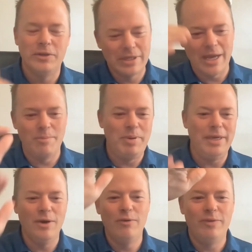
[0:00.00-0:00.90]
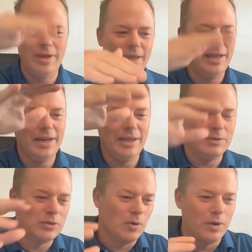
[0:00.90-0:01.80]
It's kind of POV, and he
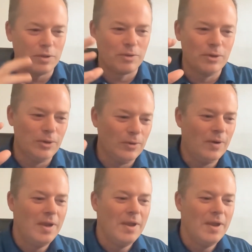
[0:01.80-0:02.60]
was going through